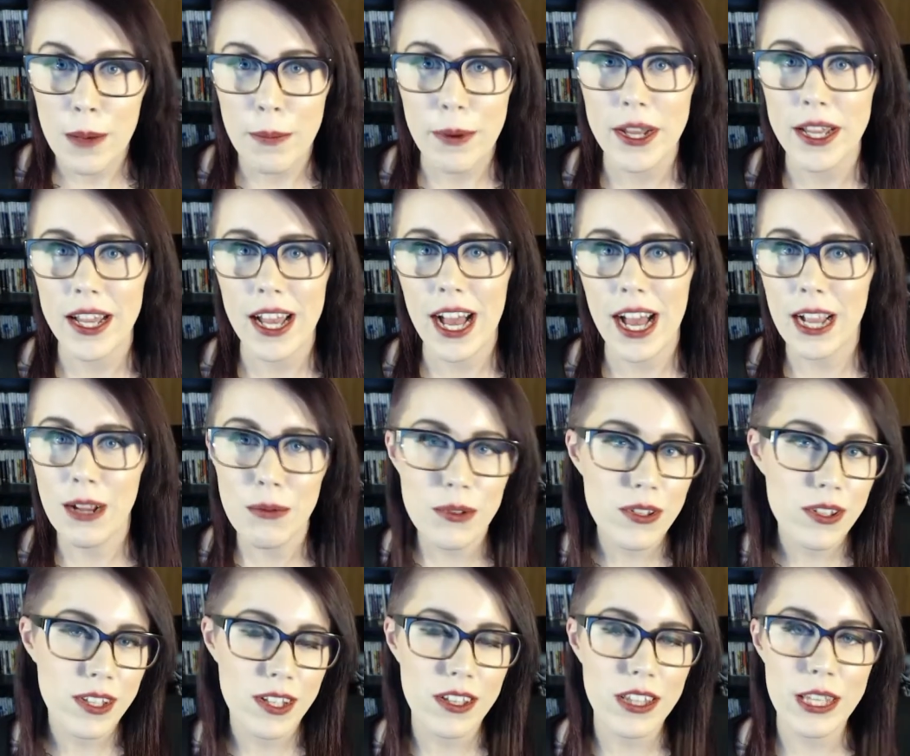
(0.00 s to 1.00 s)
But I
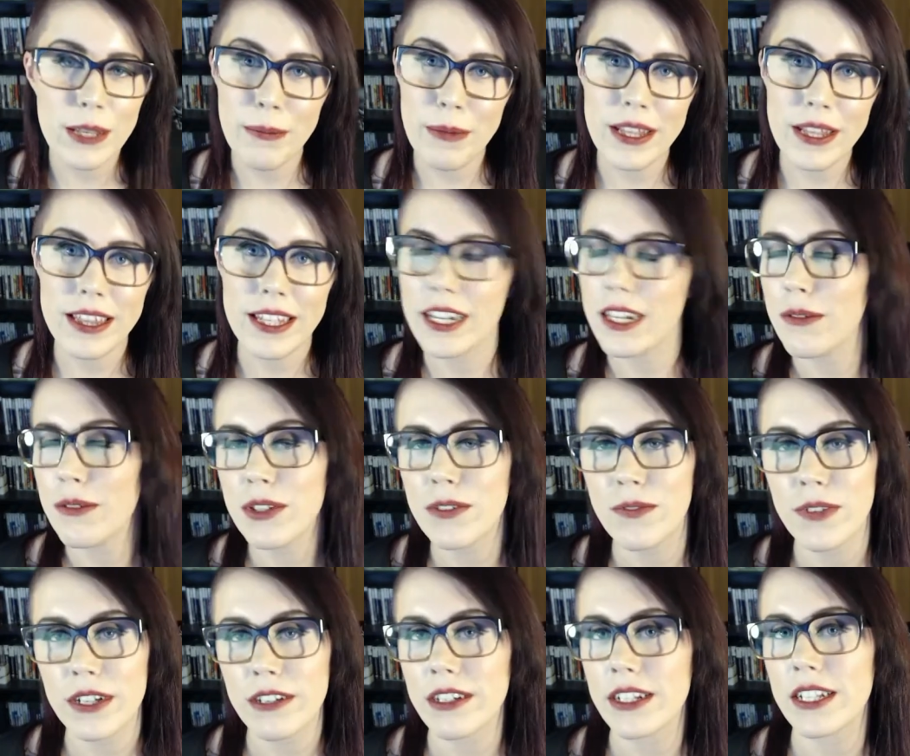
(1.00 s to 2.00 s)
will still admit that I was
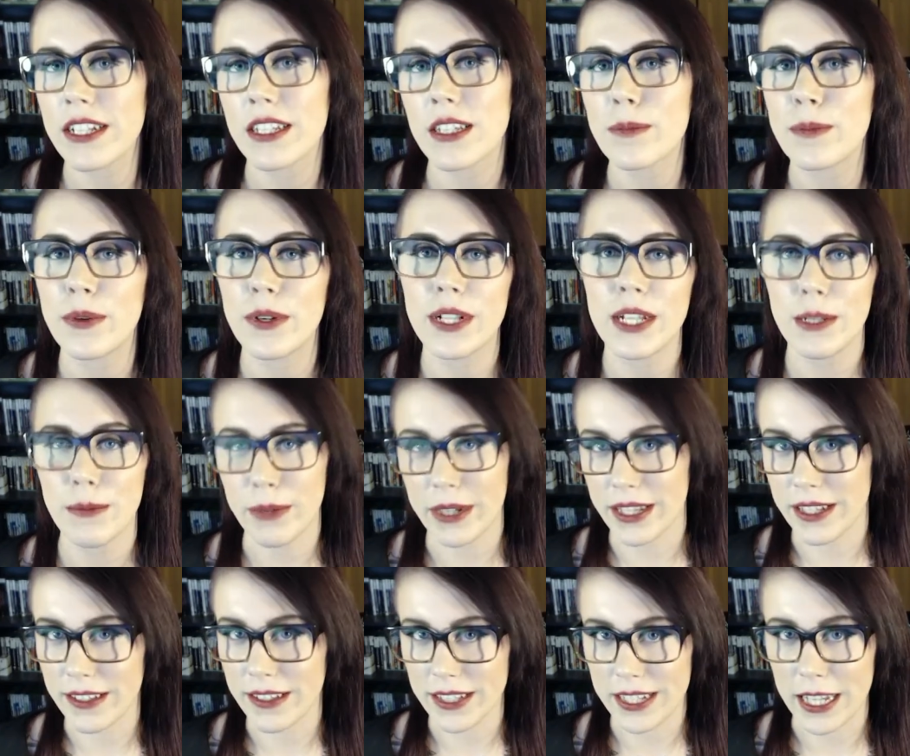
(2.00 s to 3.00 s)
very disappointed
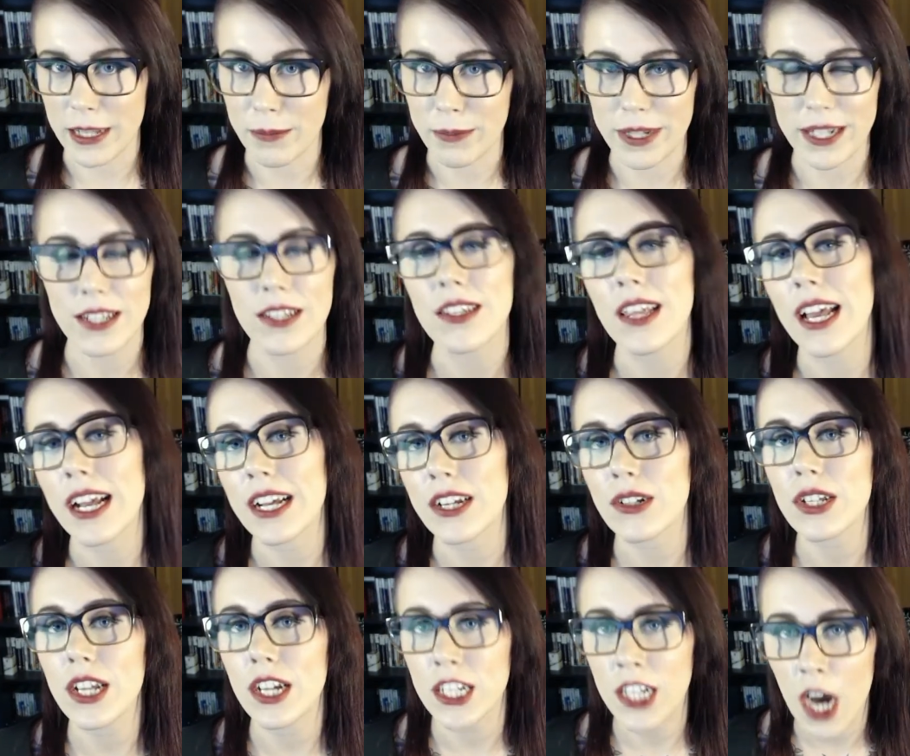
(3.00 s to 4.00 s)
by this game, because
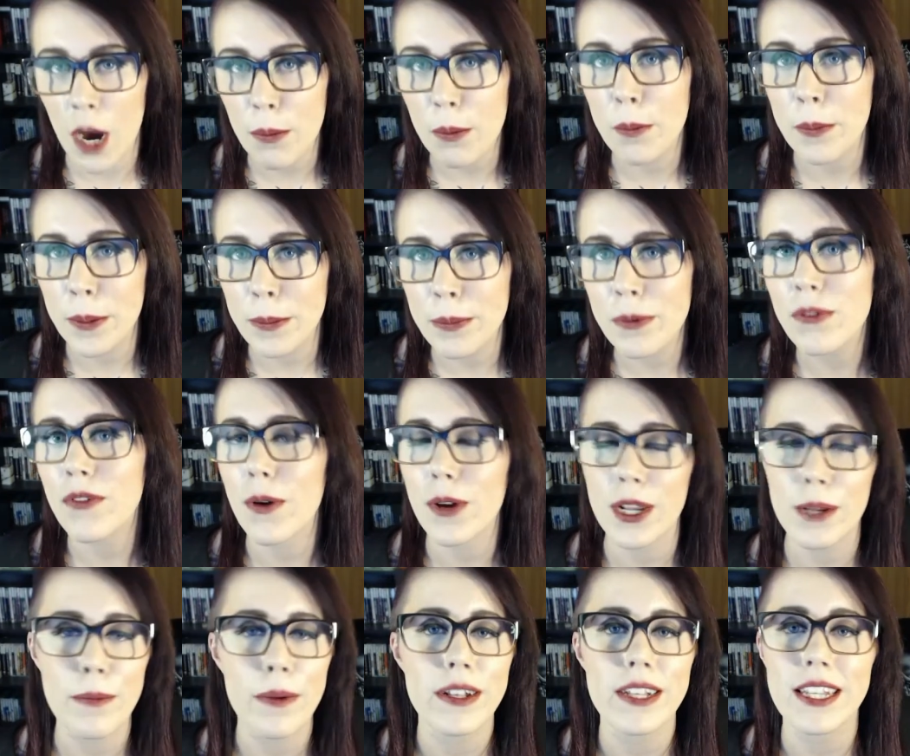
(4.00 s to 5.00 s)
actually a couple people
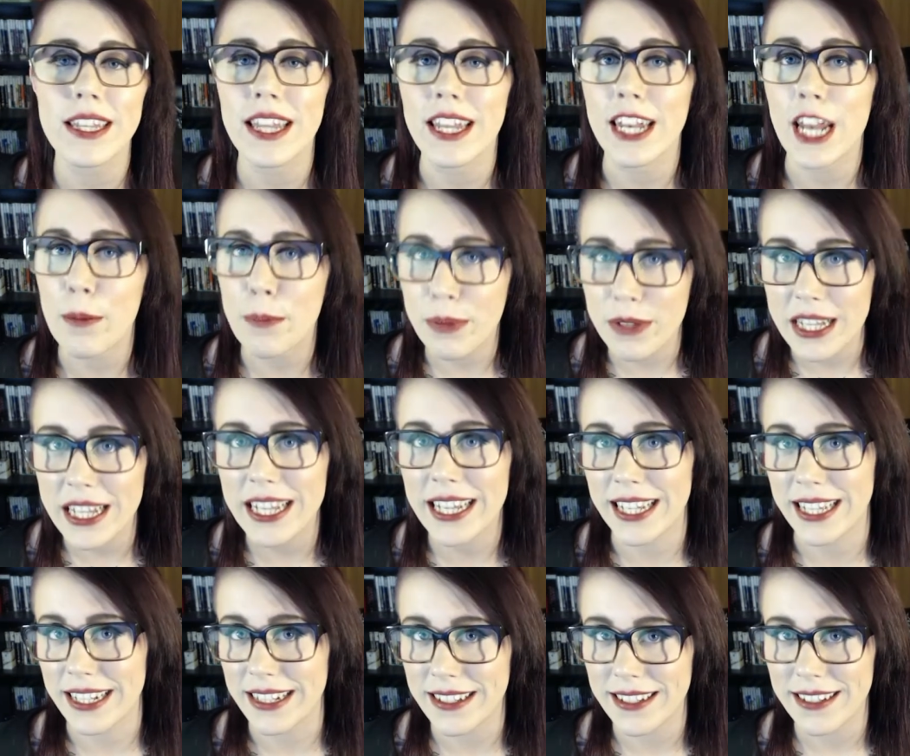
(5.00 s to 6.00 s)
recommended that I
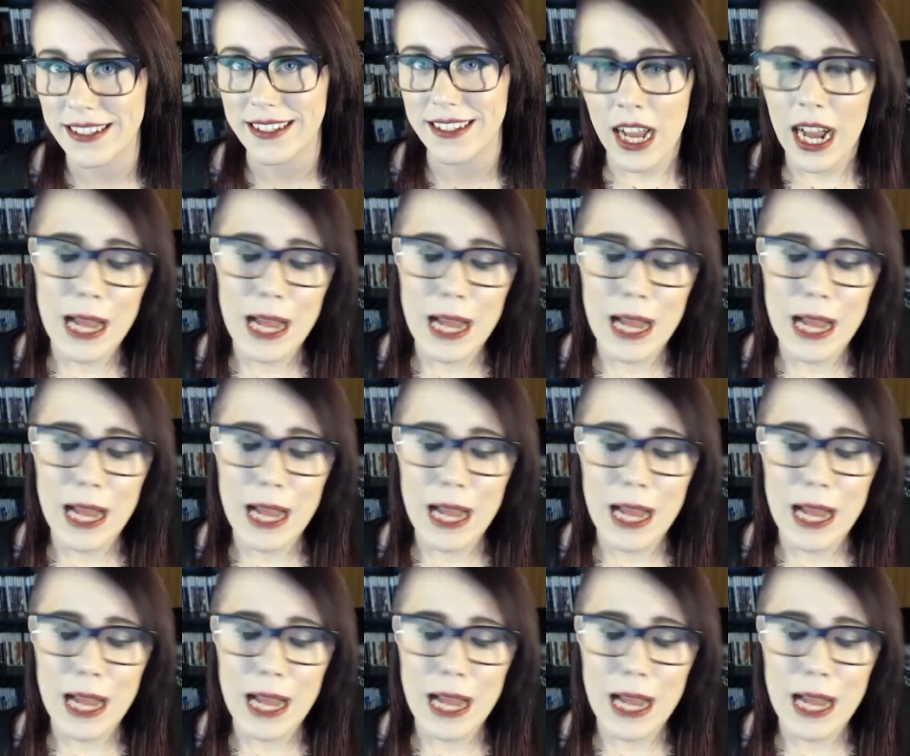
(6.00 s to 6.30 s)
play it.